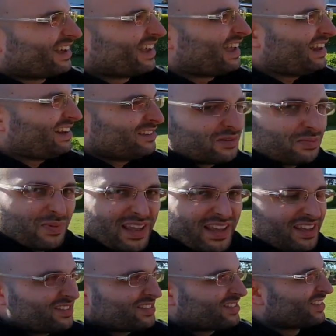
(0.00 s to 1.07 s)
Allan's
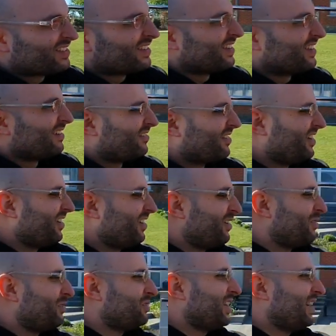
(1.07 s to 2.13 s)
place. We're gonna
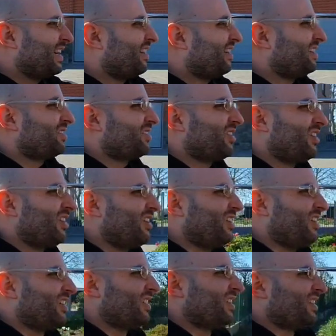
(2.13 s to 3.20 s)
go check out his car.
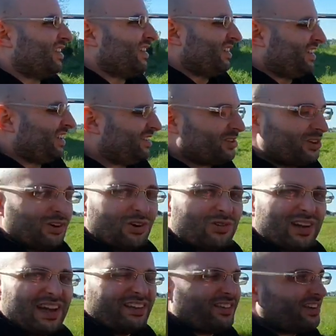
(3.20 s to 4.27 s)
It's a
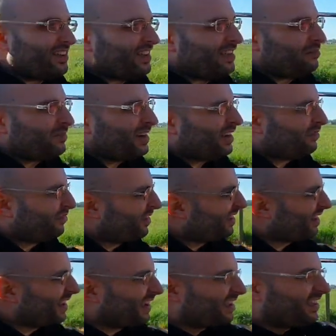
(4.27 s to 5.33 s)
lowrider again, but I
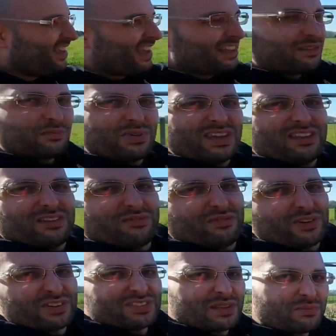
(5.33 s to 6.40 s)
felt like he had to be in the
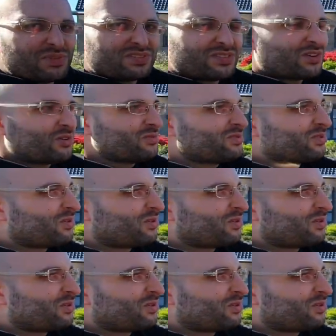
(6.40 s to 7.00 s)
first episode,